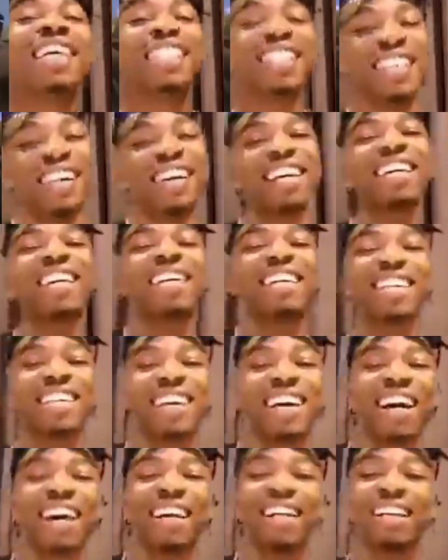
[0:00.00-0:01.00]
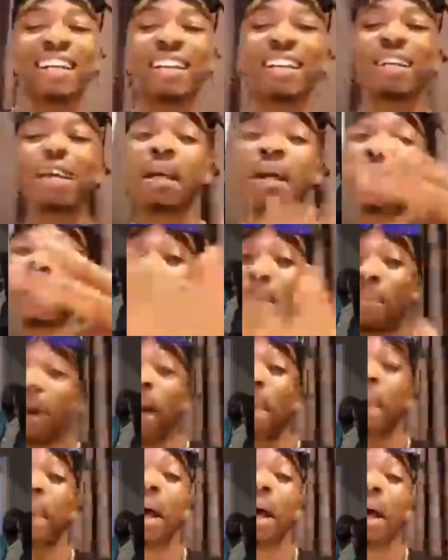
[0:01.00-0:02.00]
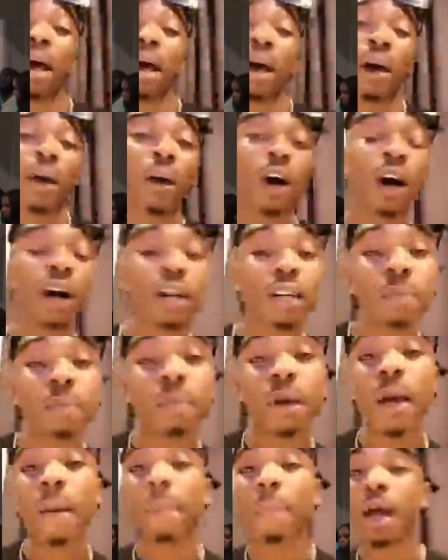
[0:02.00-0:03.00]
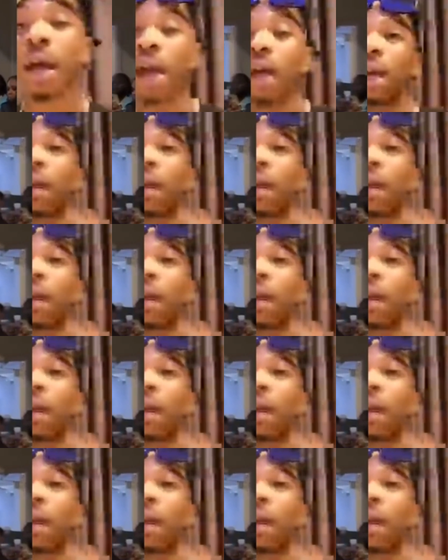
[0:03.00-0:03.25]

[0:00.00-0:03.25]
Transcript: That is how Davido always said, "We rise